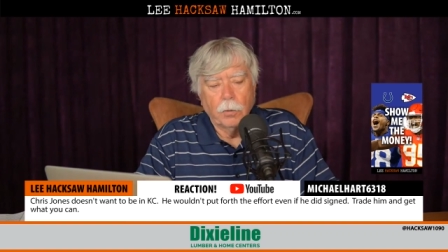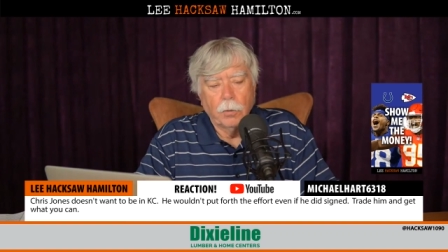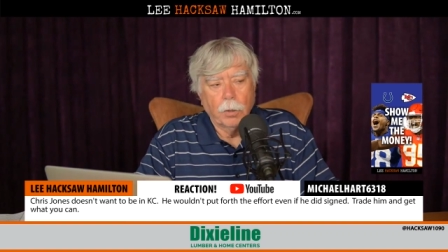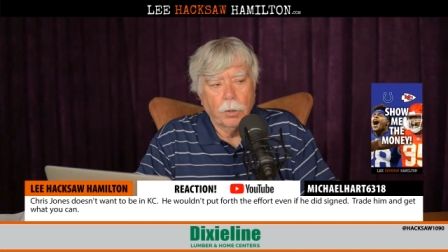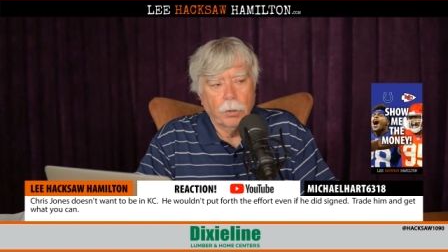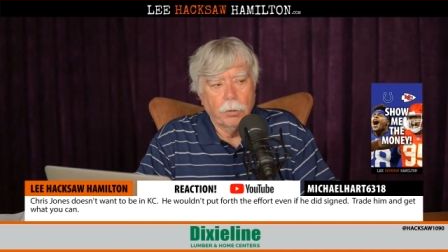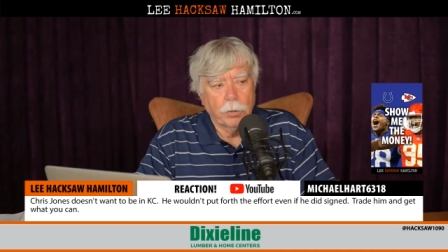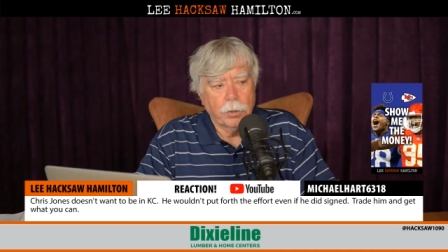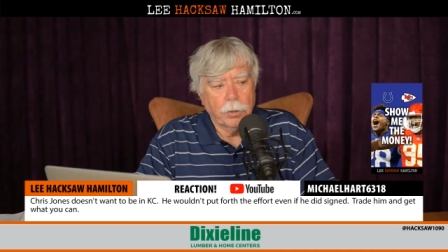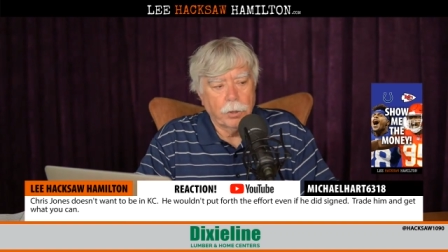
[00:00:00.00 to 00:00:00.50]

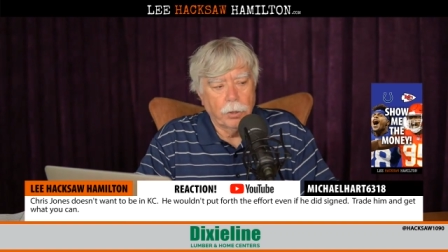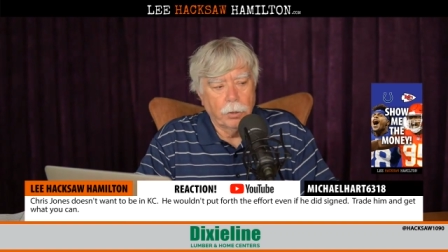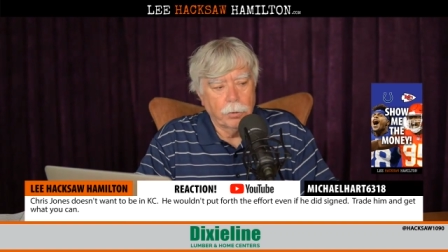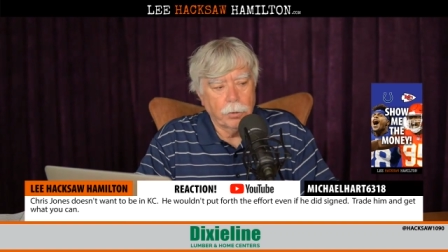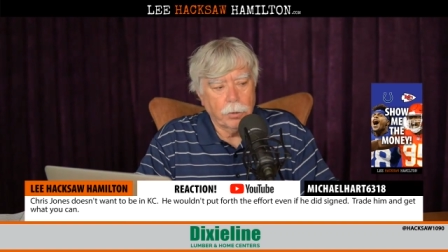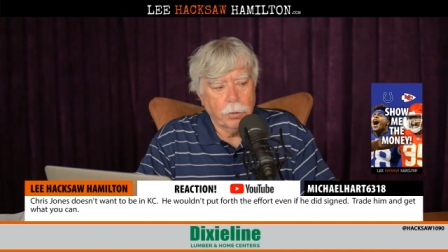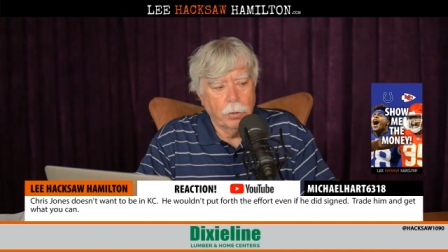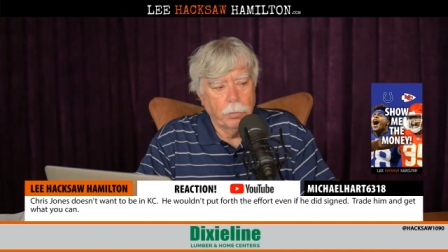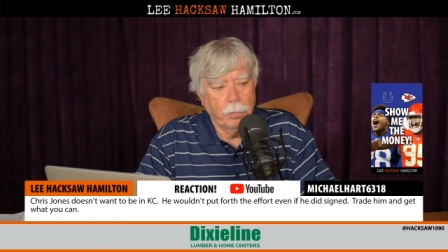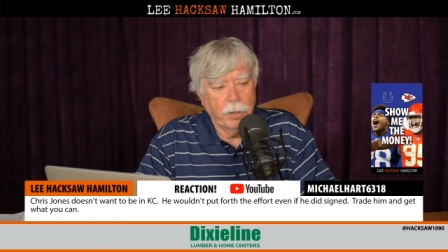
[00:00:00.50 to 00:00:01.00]
Chris Jones
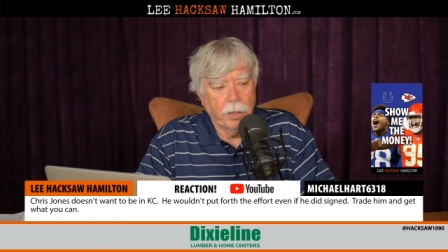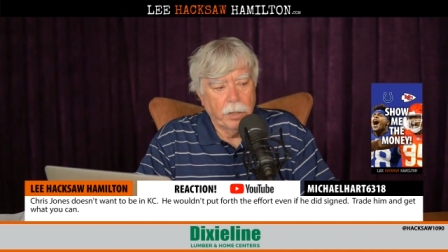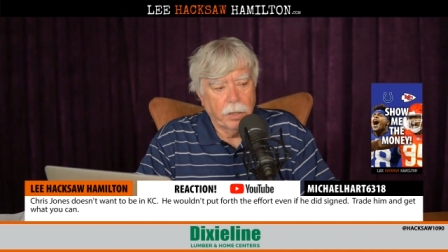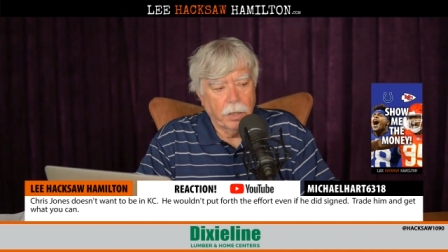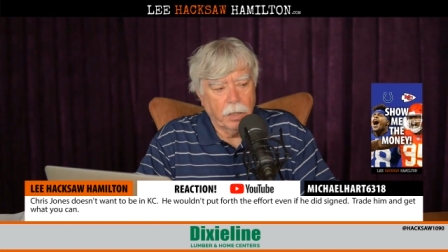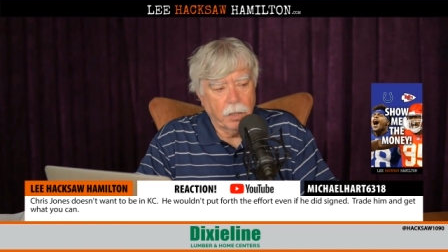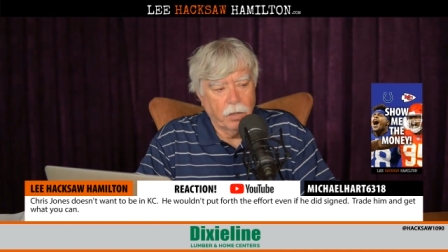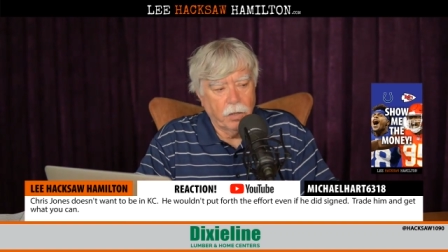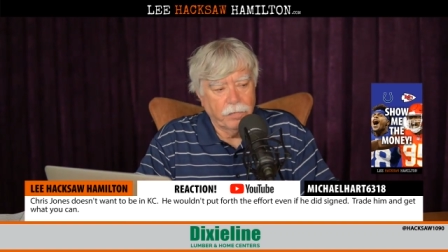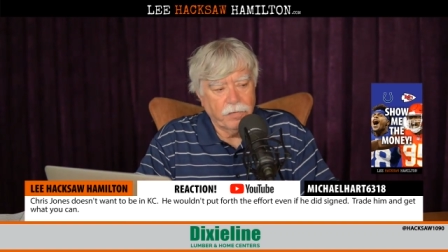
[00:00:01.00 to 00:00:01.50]
is going to be at
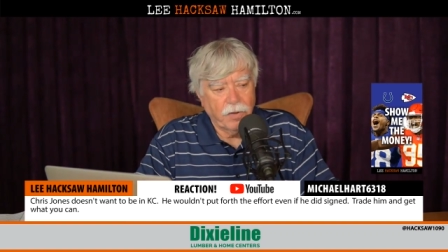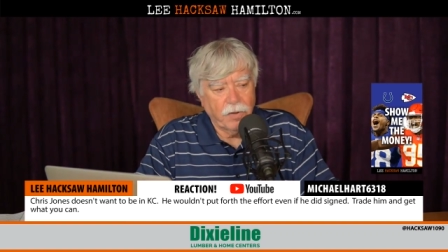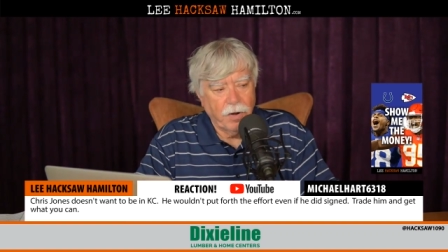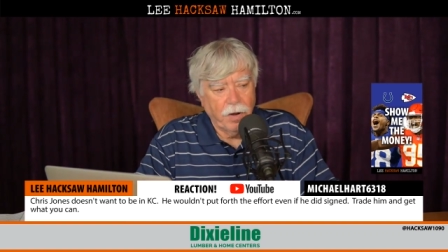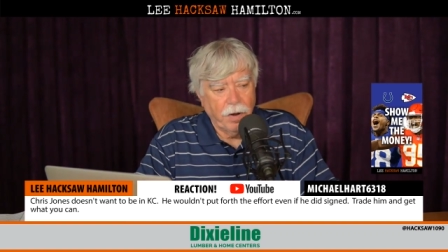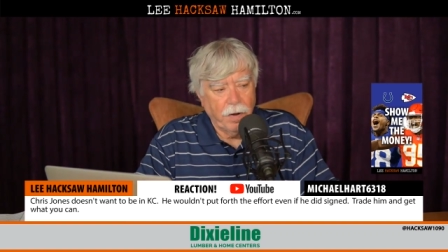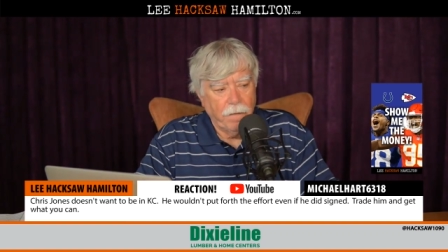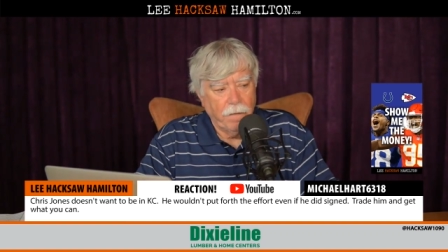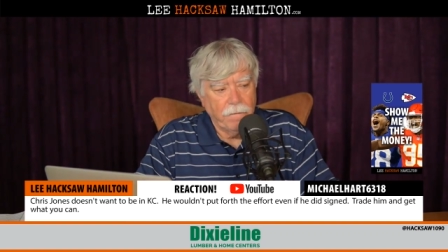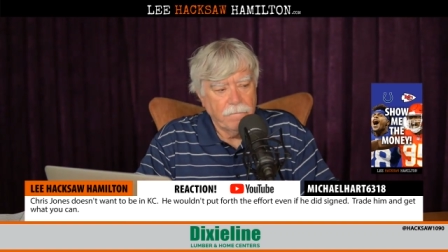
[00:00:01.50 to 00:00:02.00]
kickoff
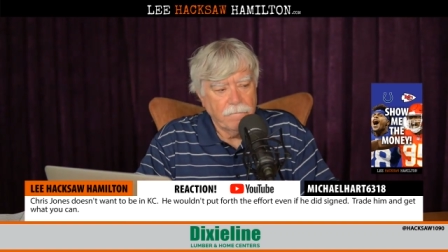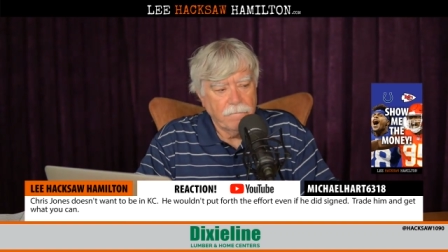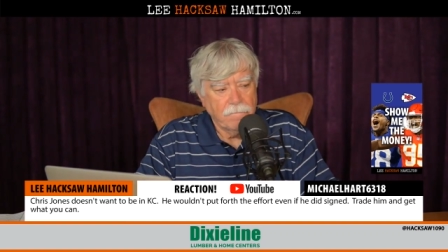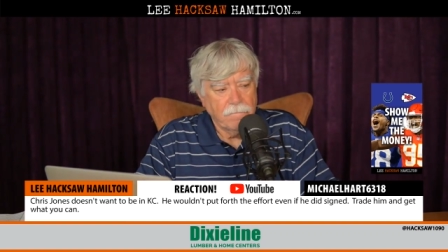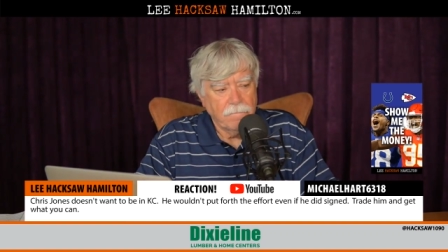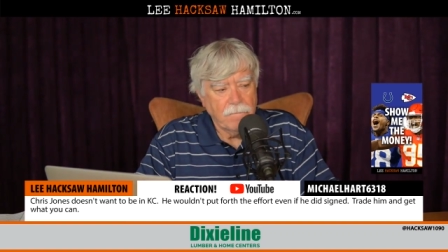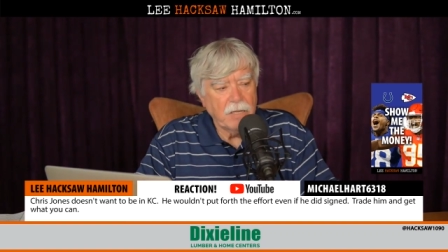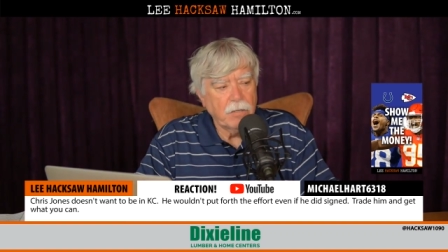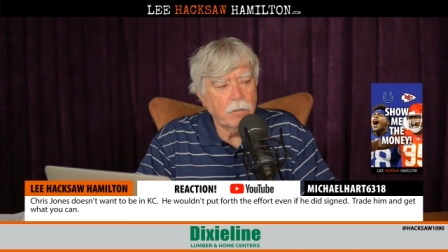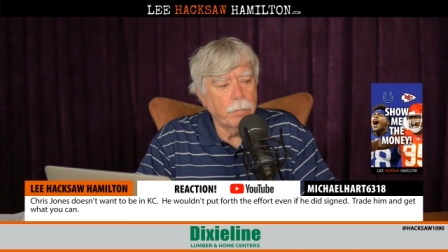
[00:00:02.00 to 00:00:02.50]
tonight?
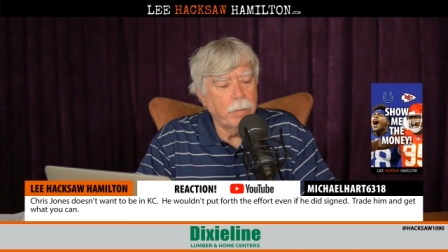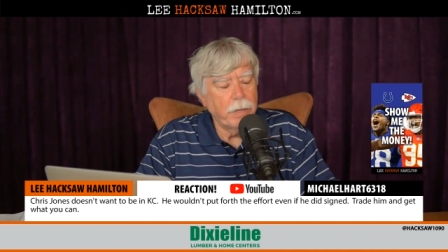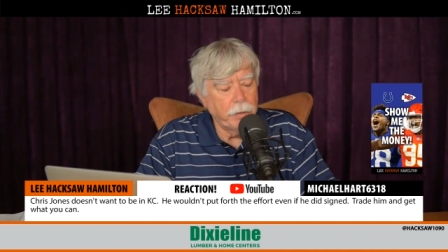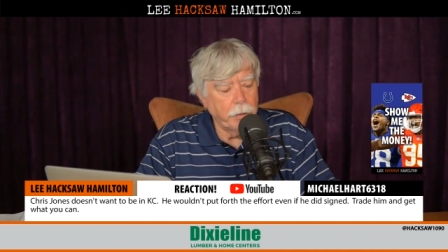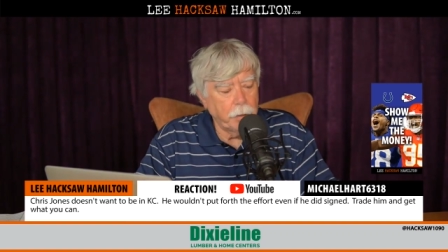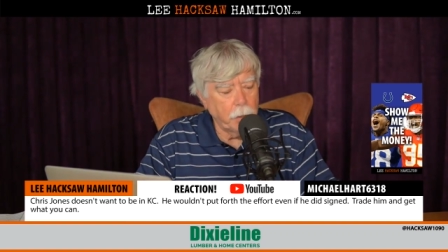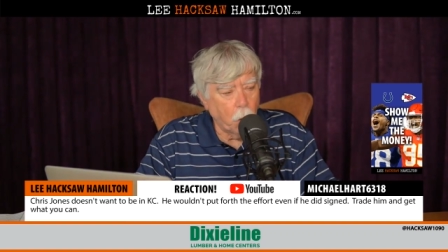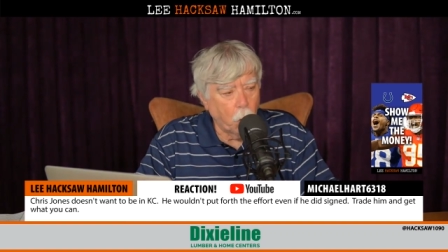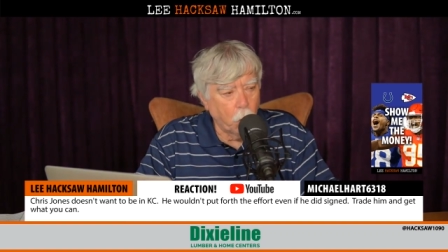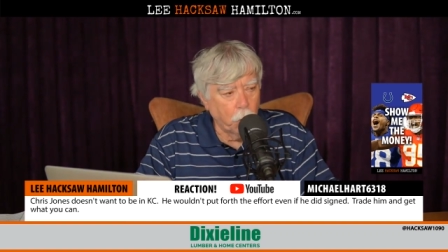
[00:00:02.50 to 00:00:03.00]
He's going to be in
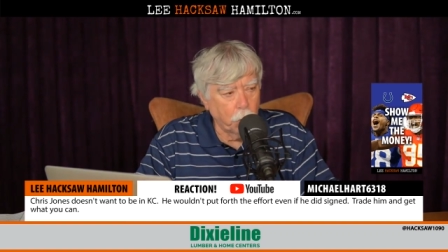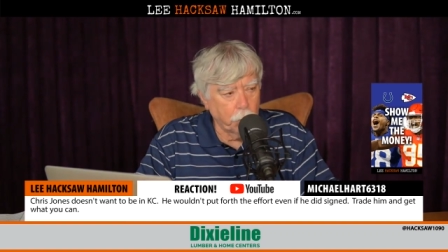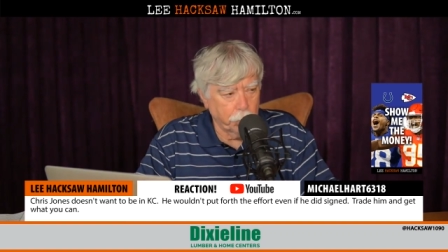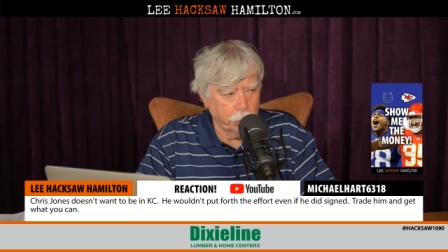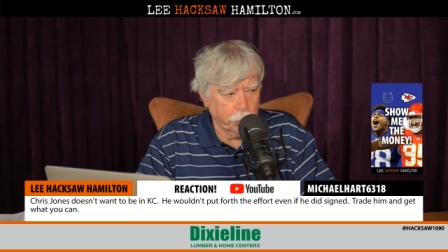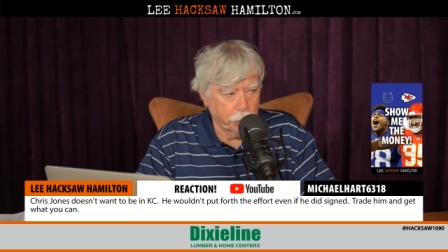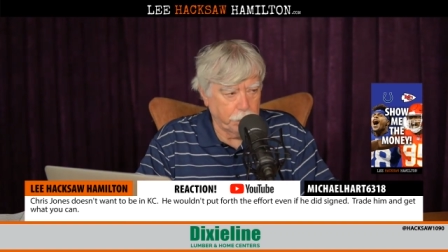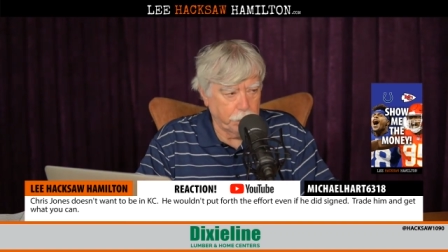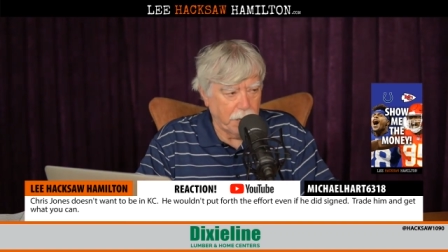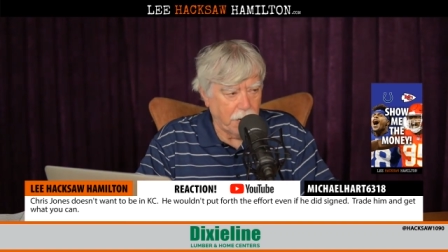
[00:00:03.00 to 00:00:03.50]
the
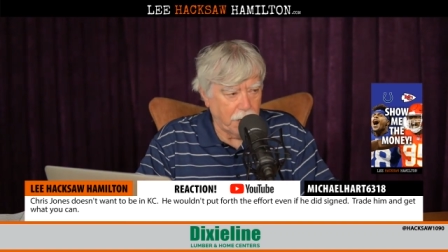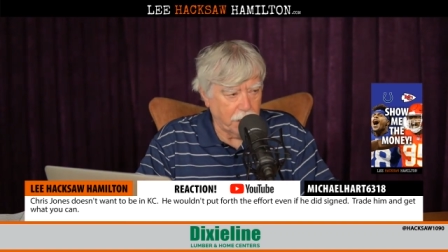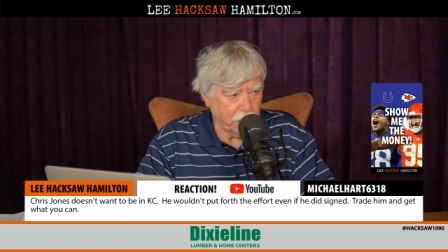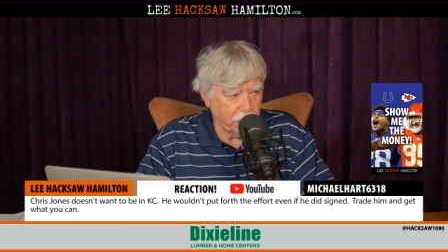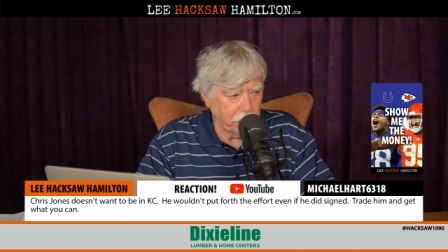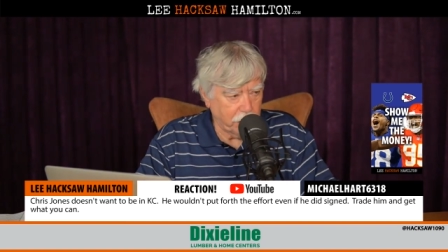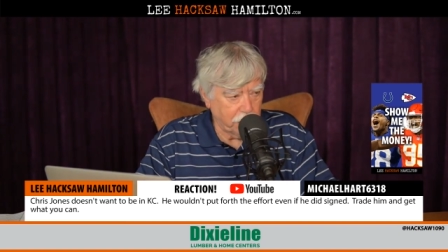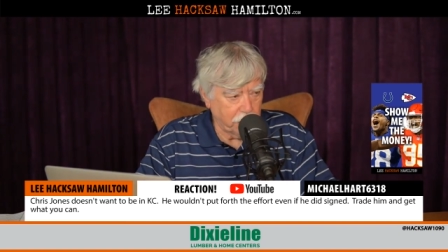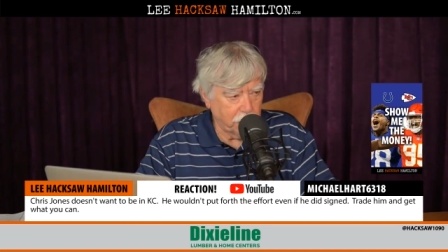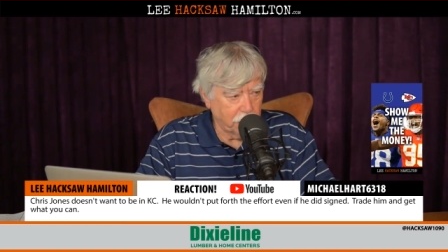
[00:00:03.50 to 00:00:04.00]
owner's box.